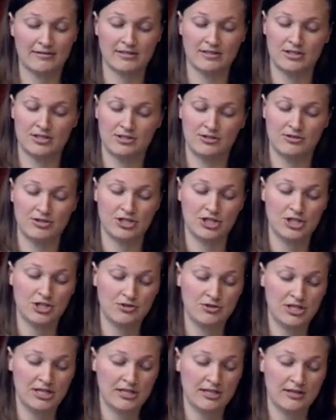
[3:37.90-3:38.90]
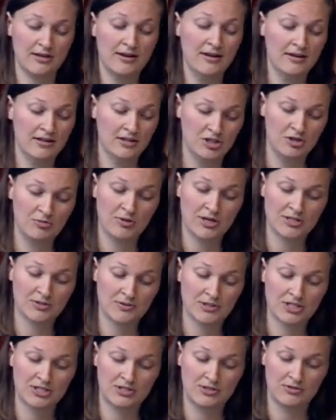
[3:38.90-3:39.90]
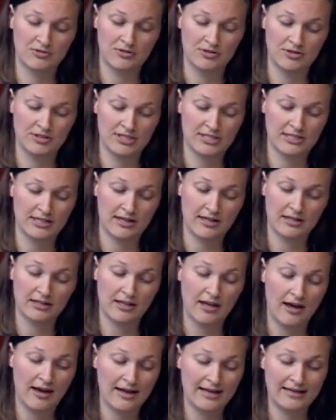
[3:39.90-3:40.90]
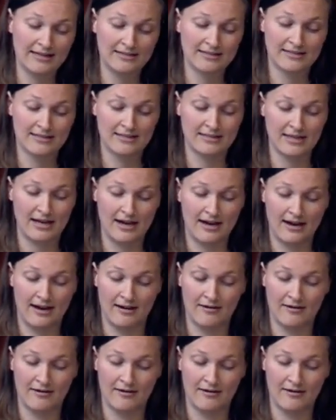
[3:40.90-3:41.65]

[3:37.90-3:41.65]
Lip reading: Mount Allison Students' Union, New Brunswick Student Alliance.